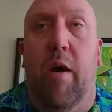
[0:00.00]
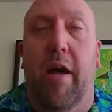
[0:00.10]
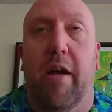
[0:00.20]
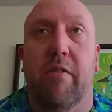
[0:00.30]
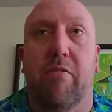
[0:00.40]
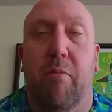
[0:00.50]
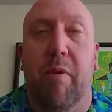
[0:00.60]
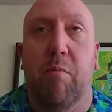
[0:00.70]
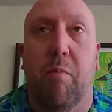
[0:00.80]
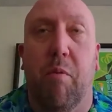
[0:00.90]
and so many
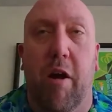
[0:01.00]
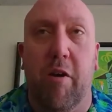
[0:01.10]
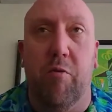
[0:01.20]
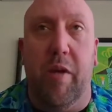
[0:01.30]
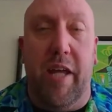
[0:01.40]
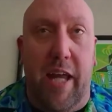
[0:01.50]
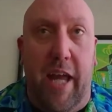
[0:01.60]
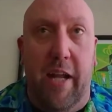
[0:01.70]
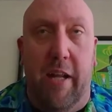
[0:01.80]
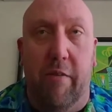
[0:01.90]
more products we can
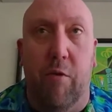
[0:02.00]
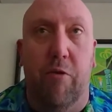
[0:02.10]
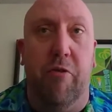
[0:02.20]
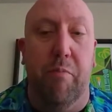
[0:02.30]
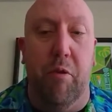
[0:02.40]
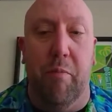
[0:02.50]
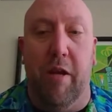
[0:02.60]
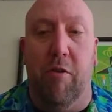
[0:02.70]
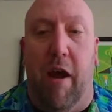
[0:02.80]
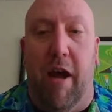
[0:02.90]
get, and of course a
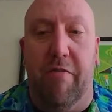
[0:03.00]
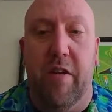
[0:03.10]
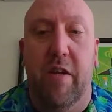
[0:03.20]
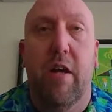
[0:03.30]
booming craft